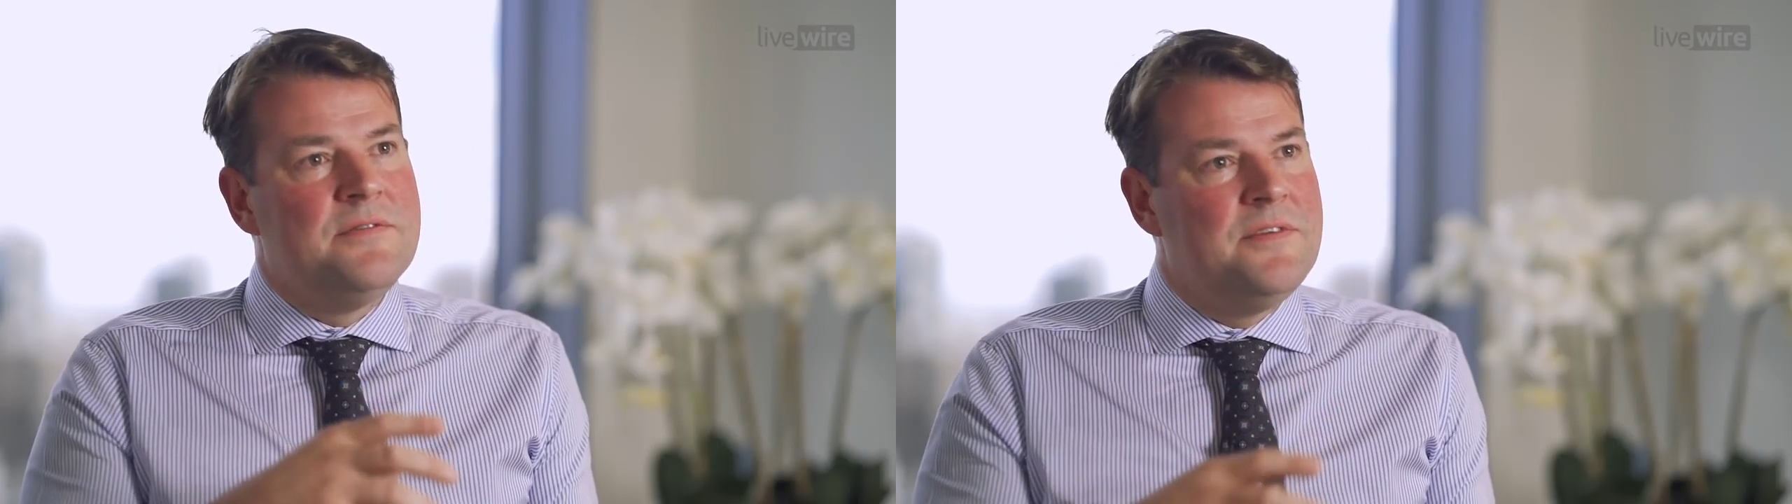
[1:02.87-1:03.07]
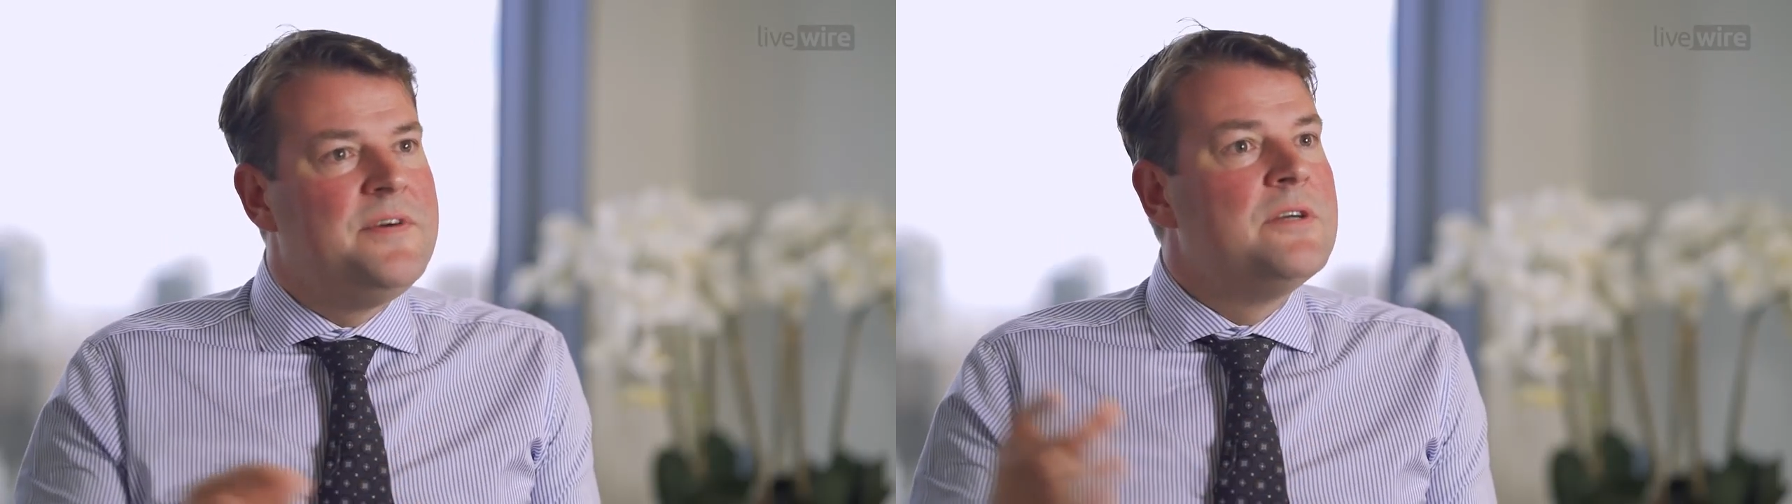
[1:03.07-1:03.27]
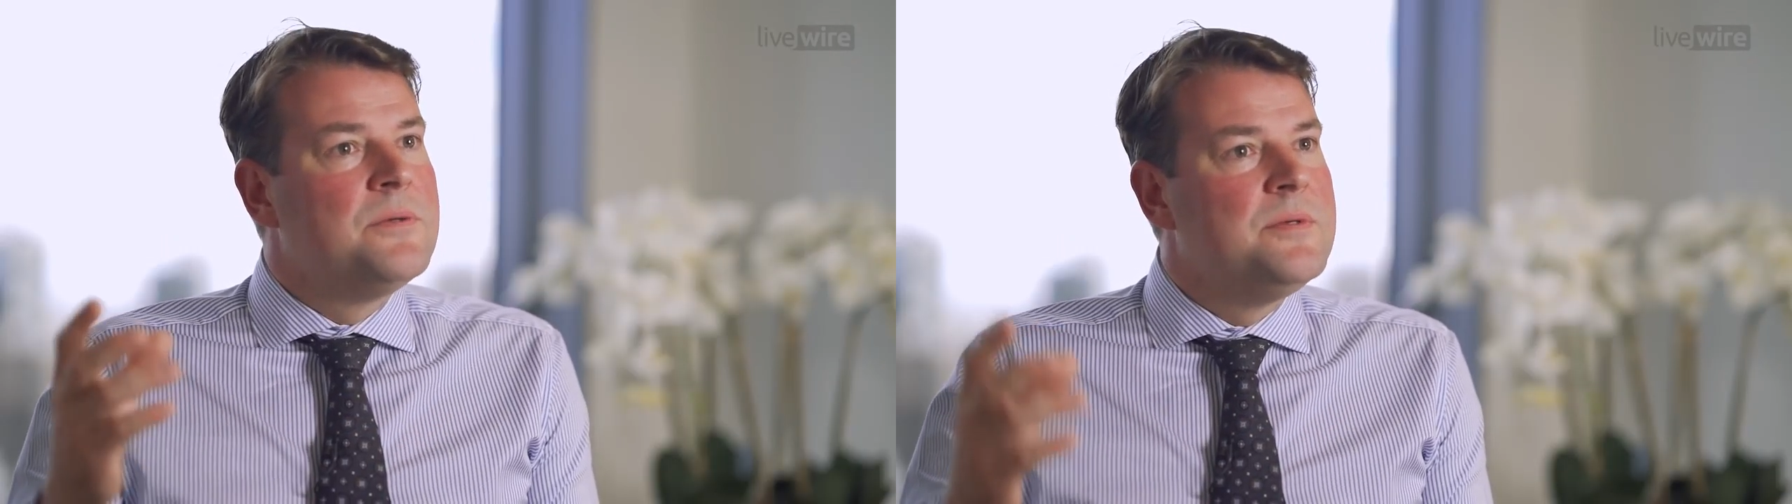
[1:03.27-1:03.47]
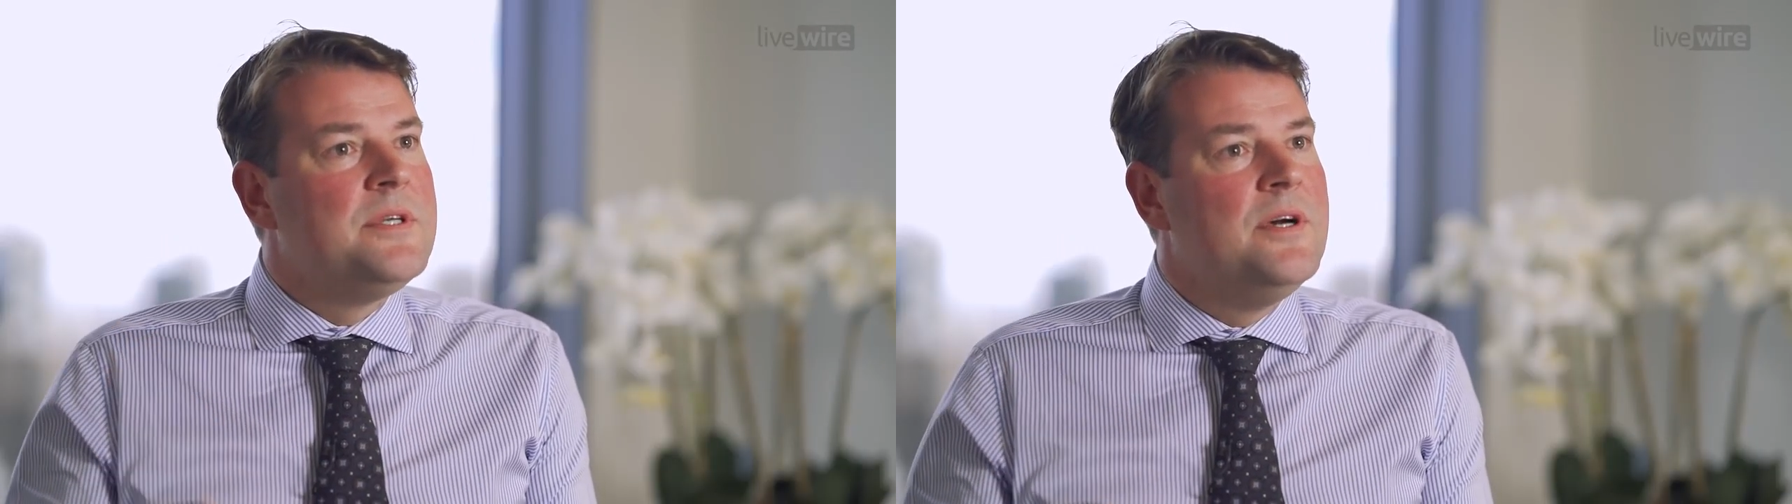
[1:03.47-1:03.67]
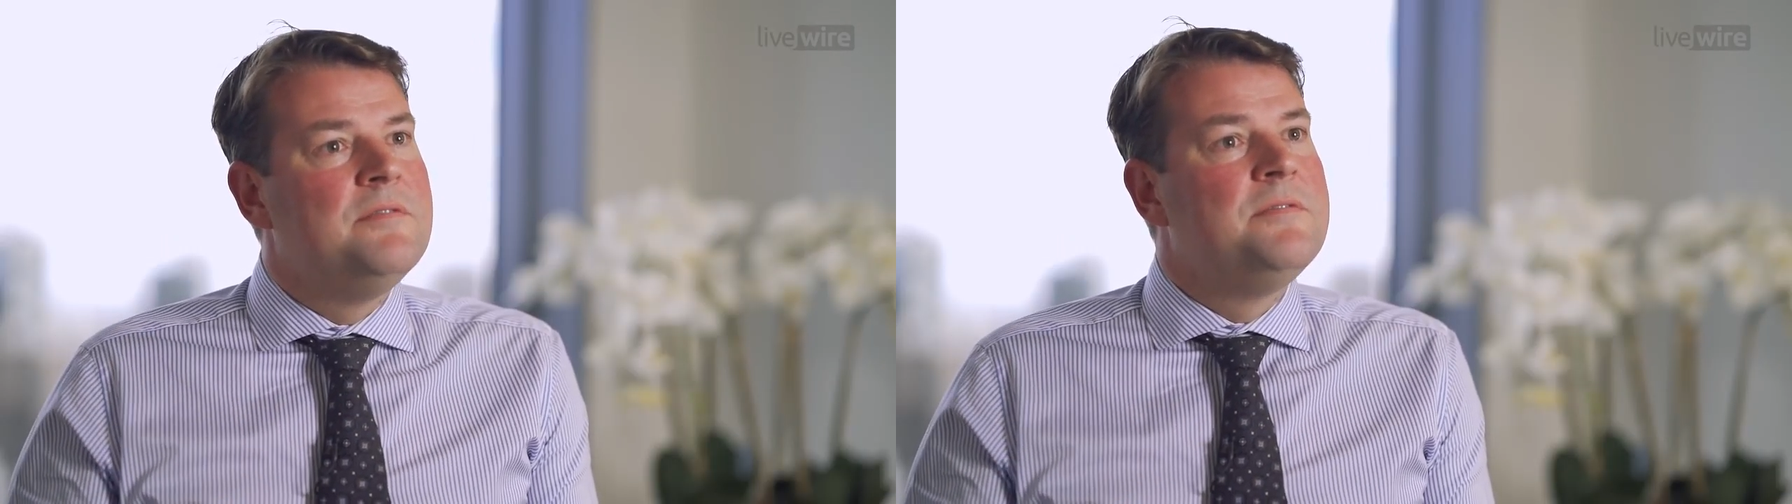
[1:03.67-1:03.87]
of the Federal
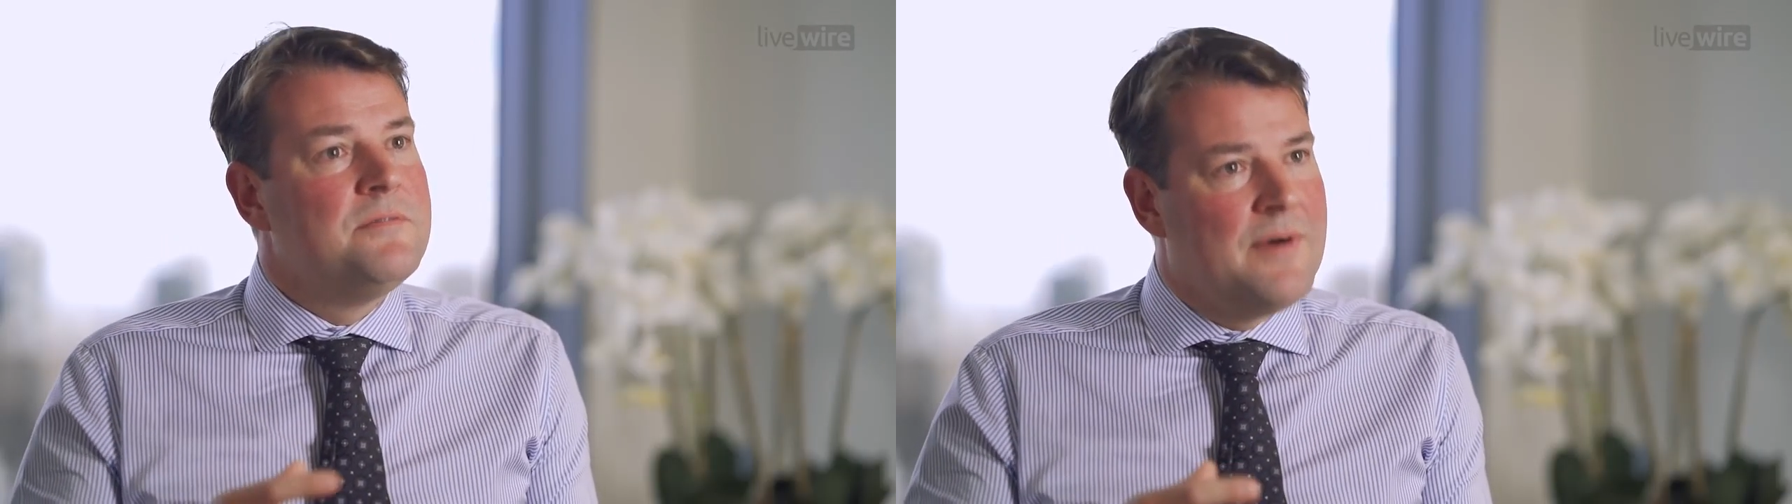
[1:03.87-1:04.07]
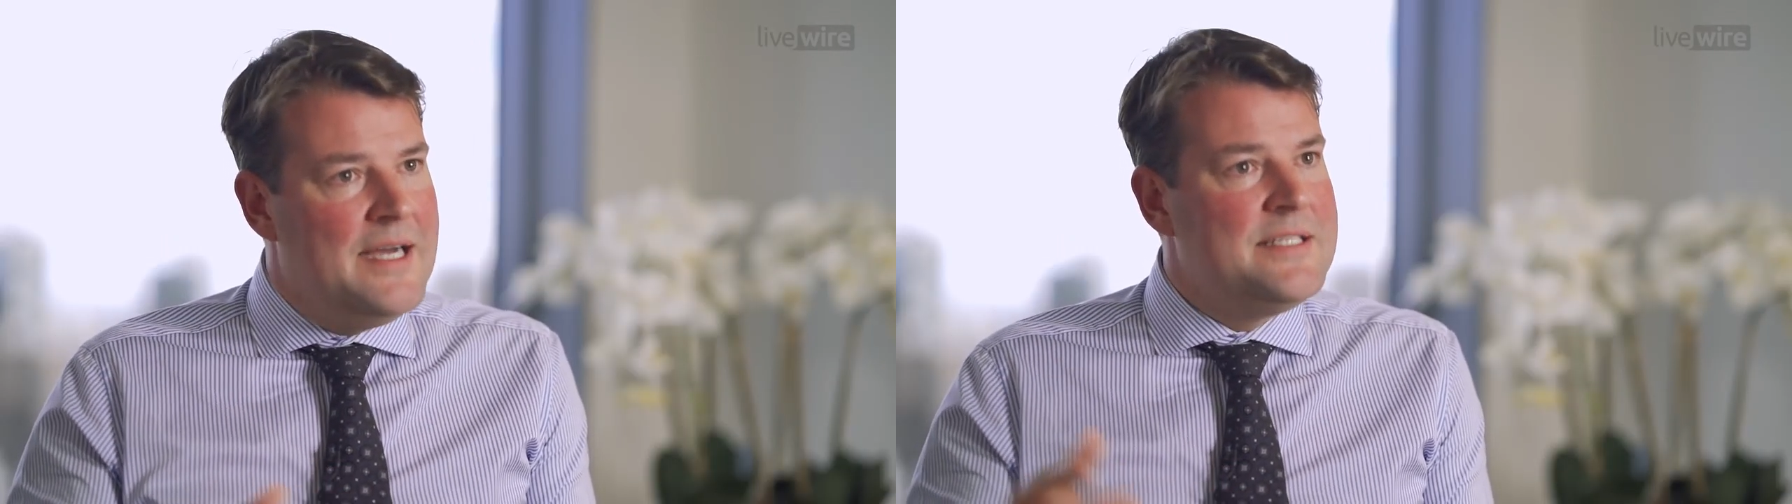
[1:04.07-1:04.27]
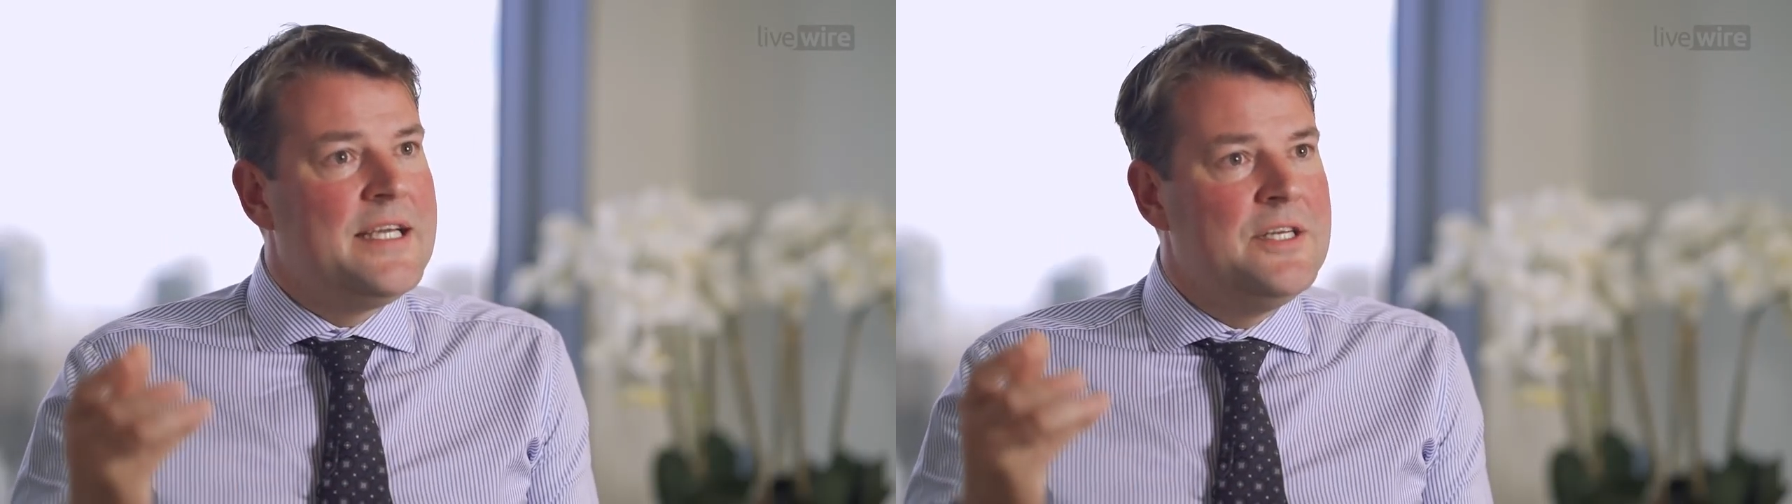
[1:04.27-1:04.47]
Reserve raising